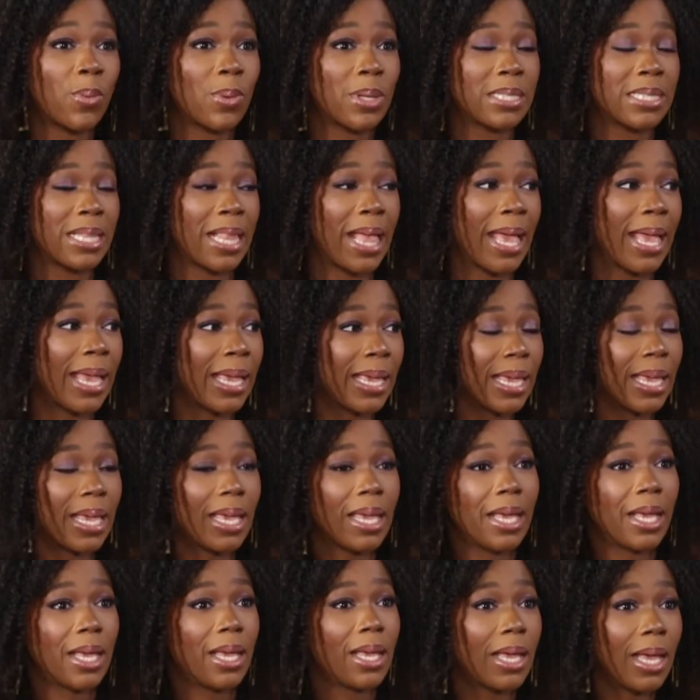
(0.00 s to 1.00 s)
was like,
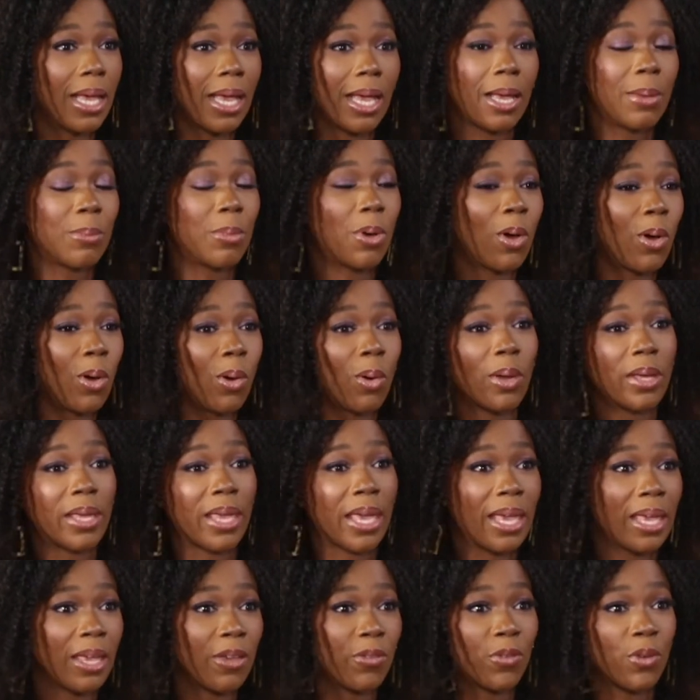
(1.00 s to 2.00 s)

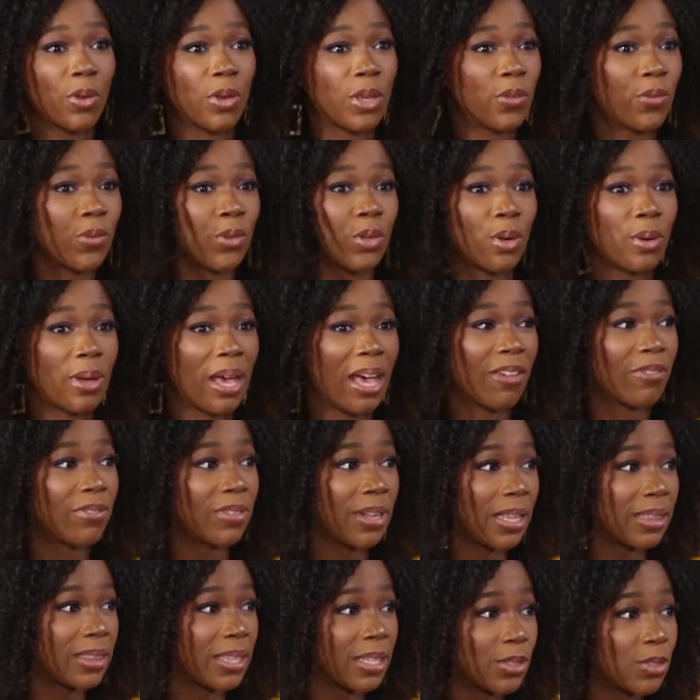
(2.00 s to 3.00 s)
okay, if you don't have
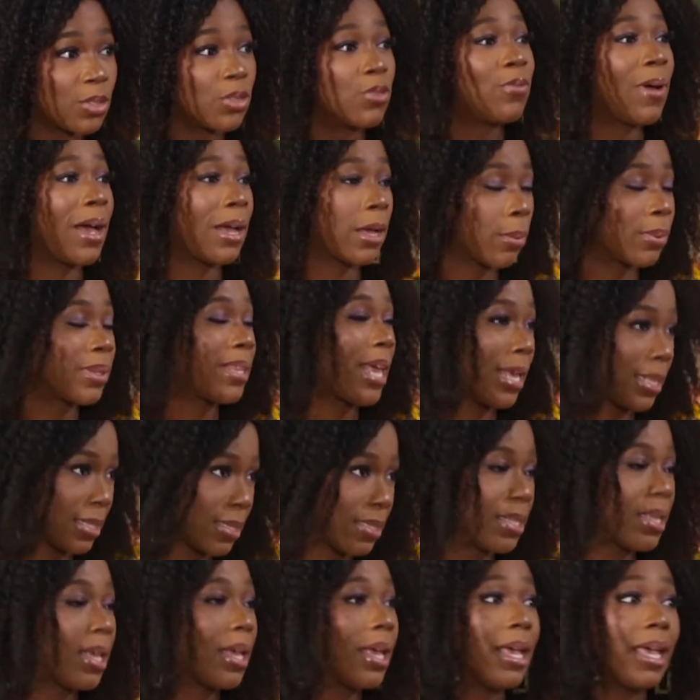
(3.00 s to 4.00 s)
nothing to, yes.